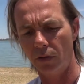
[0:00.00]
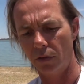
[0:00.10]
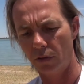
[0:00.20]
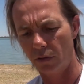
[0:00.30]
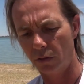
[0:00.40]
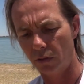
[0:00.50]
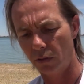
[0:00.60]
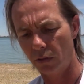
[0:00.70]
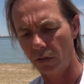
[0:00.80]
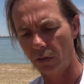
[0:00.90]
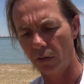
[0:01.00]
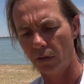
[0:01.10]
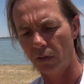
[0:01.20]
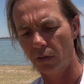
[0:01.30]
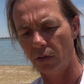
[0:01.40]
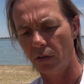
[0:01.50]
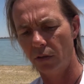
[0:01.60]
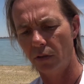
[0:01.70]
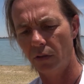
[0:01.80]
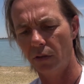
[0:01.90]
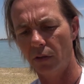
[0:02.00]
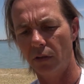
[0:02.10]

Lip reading: (silence)